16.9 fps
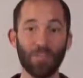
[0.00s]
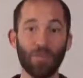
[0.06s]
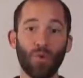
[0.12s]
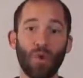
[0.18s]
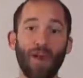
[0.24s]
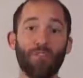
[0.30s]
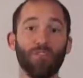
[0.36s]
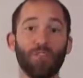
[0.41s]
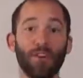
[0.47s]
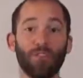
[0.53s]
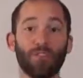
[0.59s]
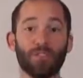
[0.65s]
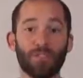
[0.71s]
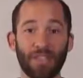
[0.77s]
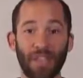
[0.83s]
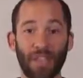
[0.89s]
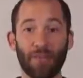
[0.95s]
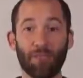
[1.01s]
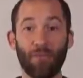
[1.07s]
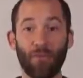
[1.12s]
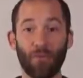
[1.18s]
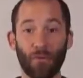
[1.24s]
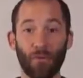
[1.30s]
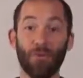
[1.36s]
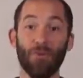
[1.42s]
that you have to understand
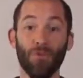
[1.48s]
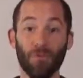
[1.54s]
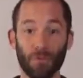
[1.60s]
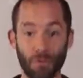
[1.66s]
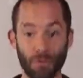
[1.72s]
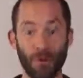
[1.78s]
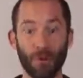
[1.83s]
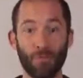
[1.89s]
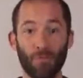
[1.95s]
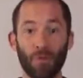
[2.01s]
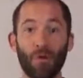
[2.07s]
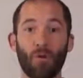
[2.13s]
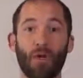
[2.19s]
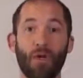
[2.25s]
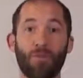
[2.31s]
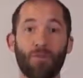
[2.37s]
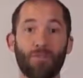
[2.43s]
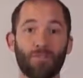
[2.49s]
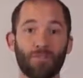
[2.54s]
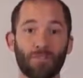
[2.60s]
before you start programming